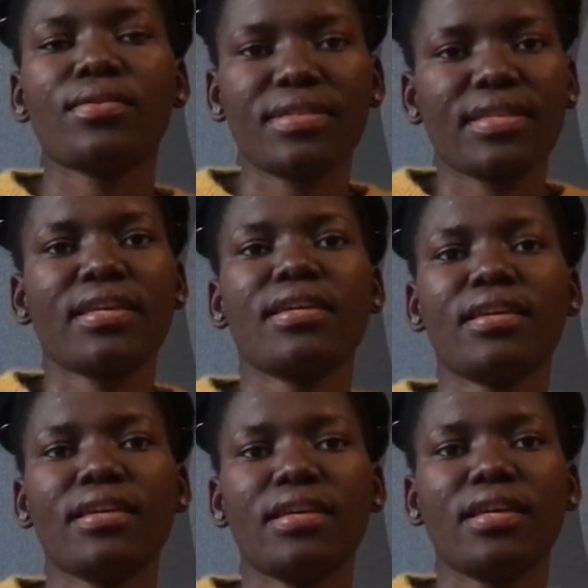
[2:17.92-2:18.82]
You
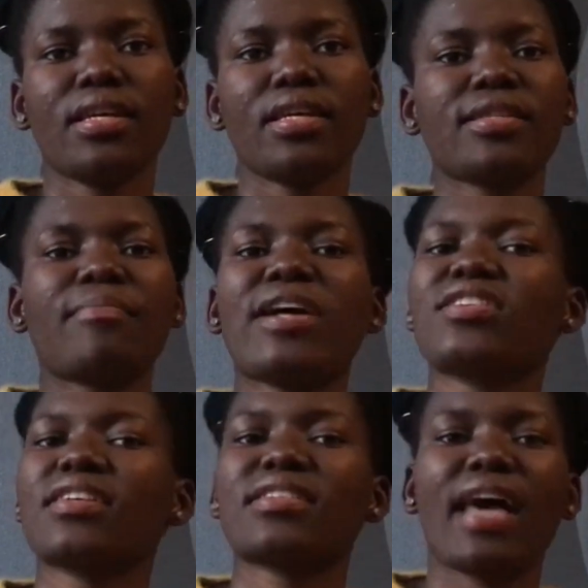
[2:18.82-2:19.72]
see, as
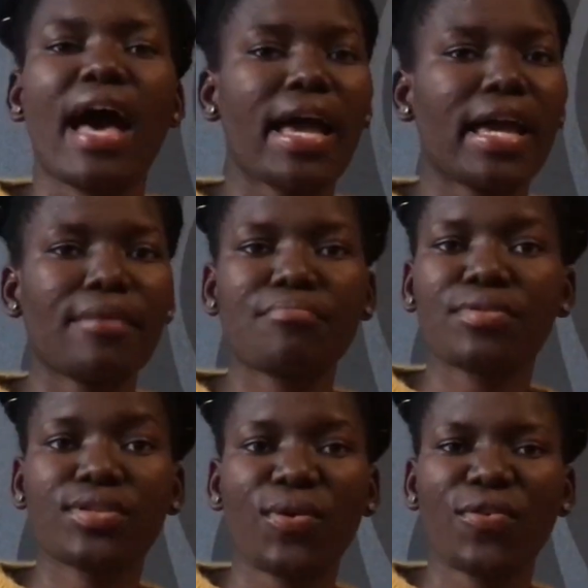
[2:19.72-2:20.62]
much as I
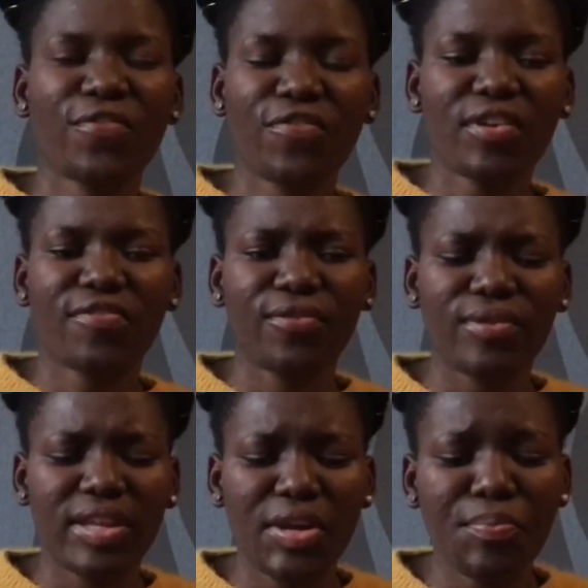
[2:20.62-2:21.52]
am so
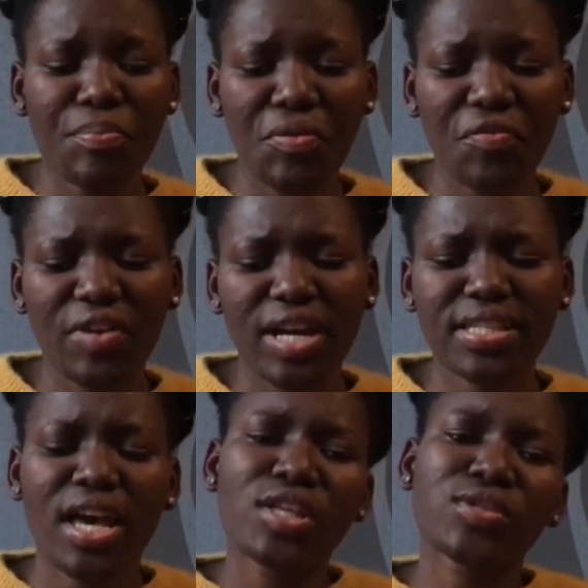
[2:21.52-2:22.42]
fearfully
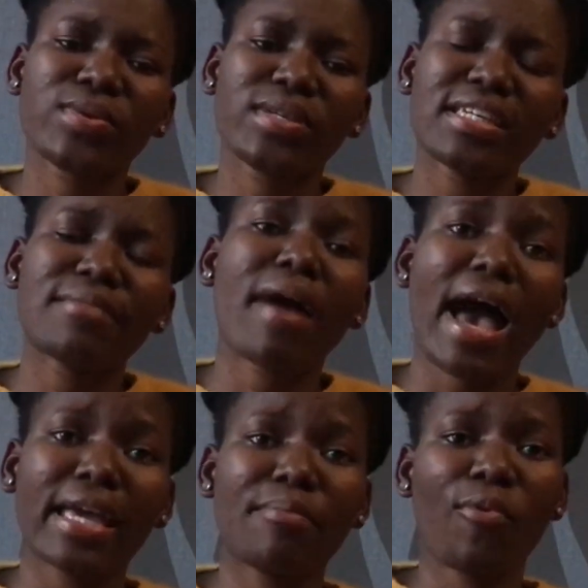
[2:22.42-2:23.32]
imperfect, to him
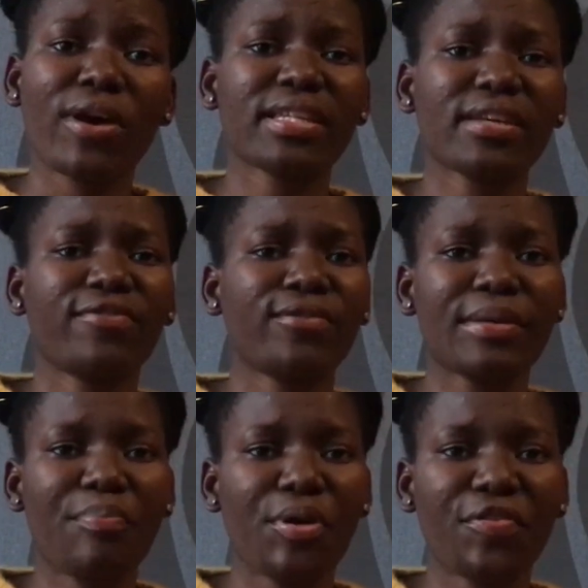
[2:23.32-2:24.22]
I am
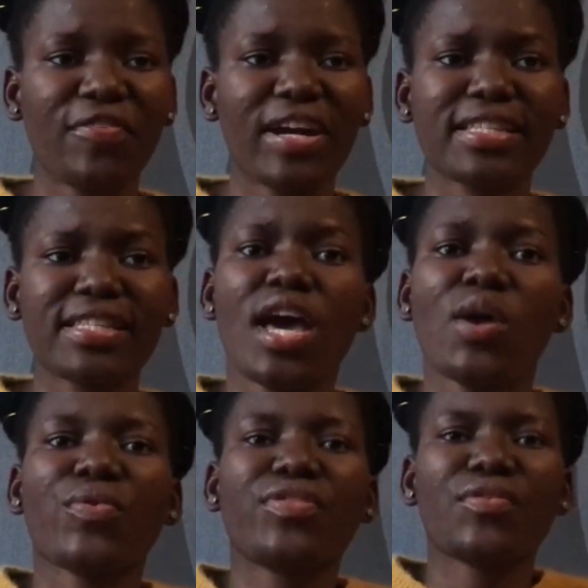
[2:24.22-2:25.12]
wonderfully perfect.
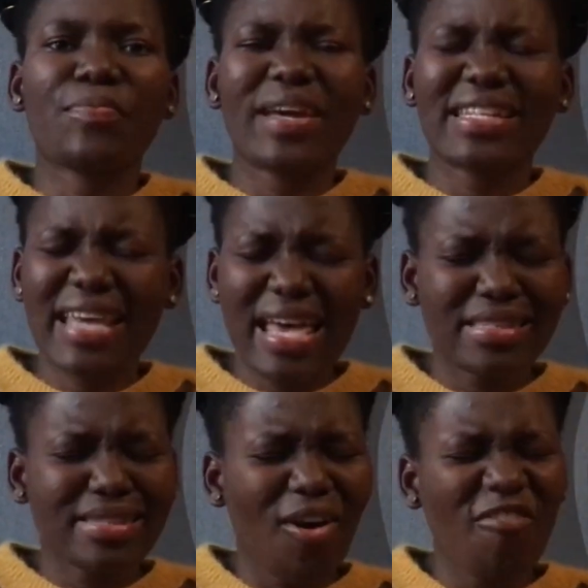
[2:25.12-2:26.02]
With the
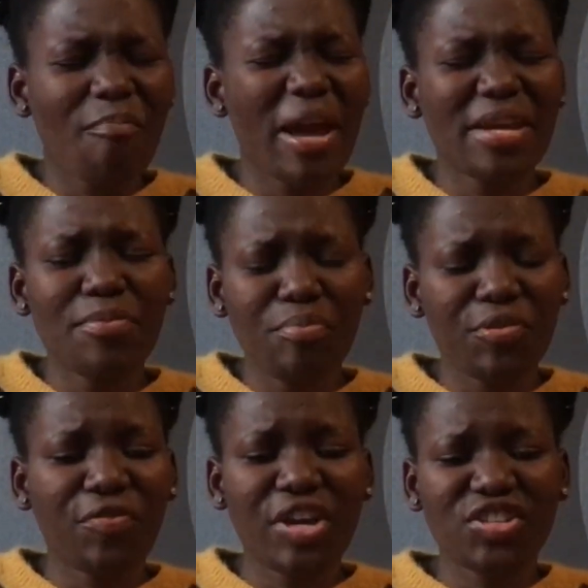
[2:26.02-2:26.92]
repentance of my
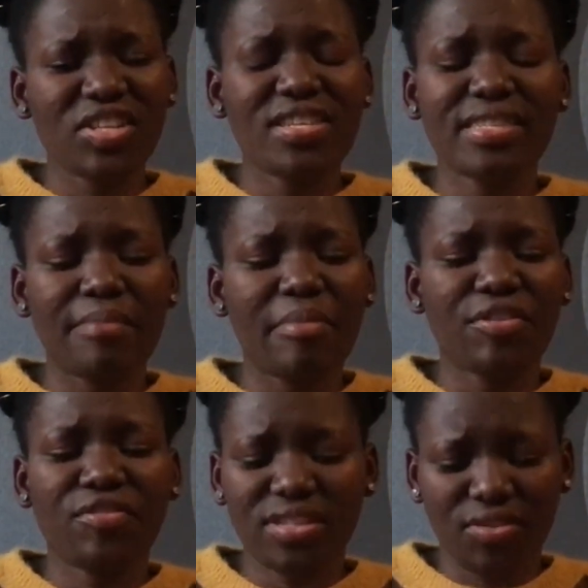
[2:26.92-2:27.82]
imperfections and
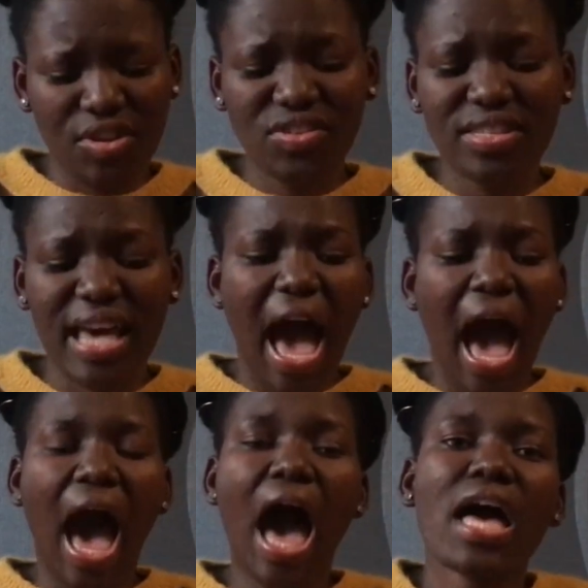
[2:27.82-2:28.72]
my transgressions,
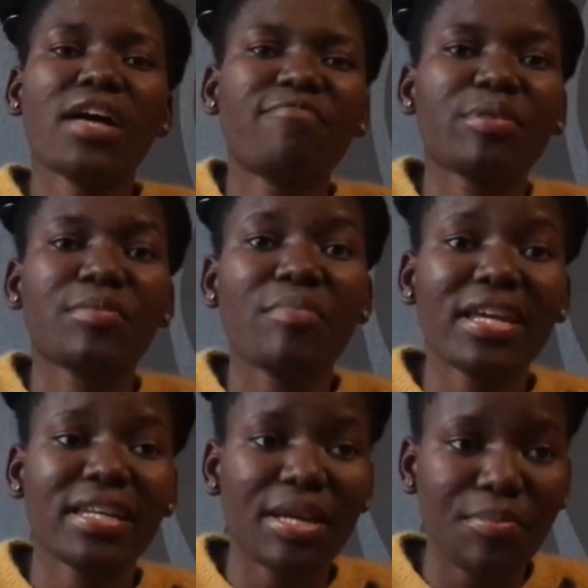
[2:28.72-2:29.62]
I have been
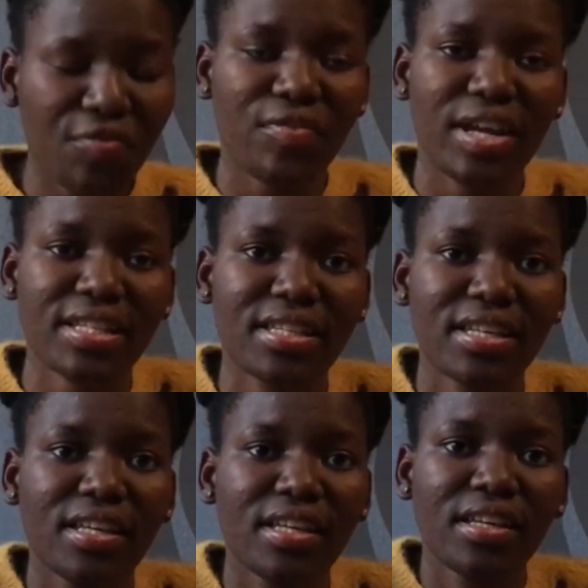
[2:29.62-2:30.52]
made perfect.